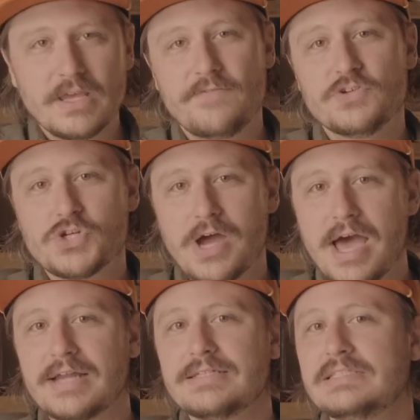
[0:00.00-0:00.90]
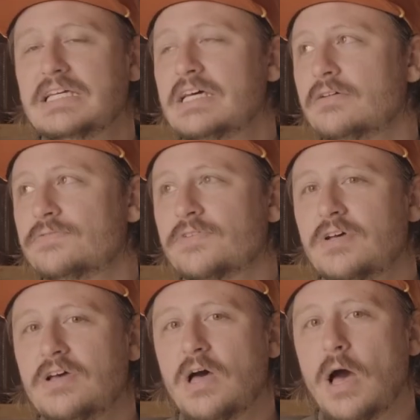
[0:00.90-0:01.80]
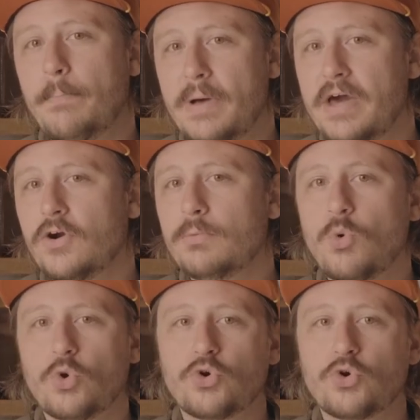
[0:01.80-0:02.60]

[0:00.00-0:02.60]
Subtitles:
If you're trying to live a better, more